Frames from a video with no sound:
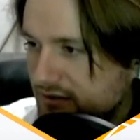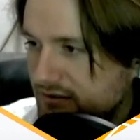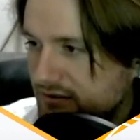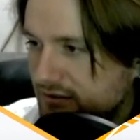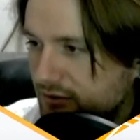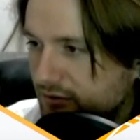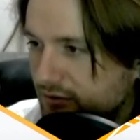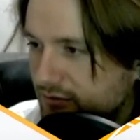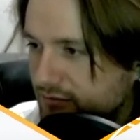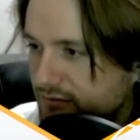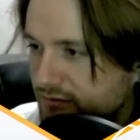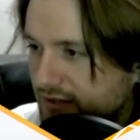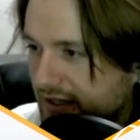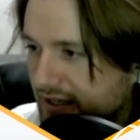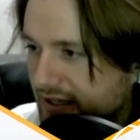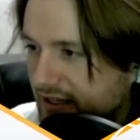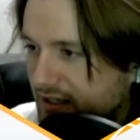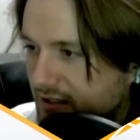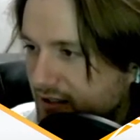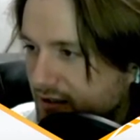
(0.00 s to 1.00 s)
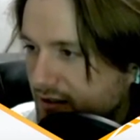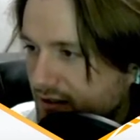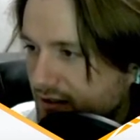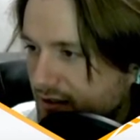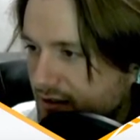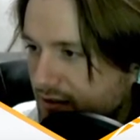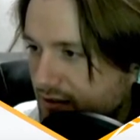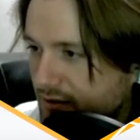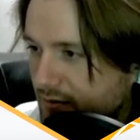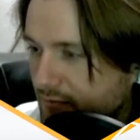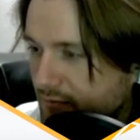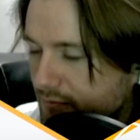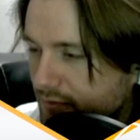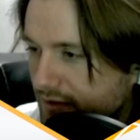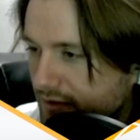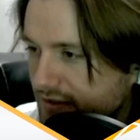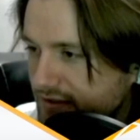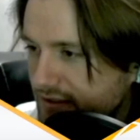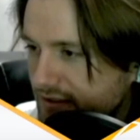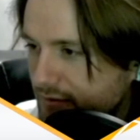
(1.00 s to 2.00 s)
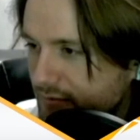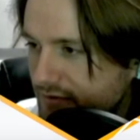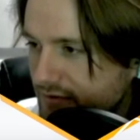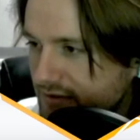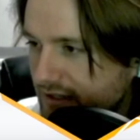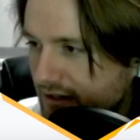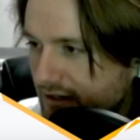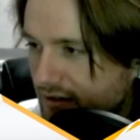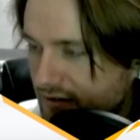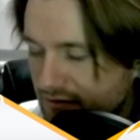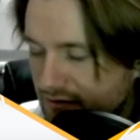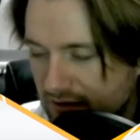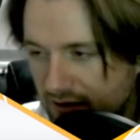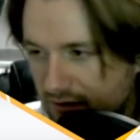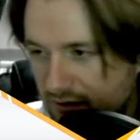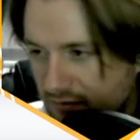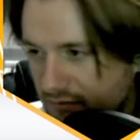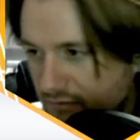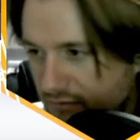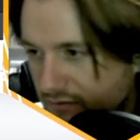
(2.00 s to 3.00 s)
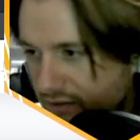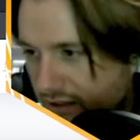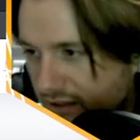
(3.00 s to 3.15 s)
0 through 9, plus equals caret. Oh, cool.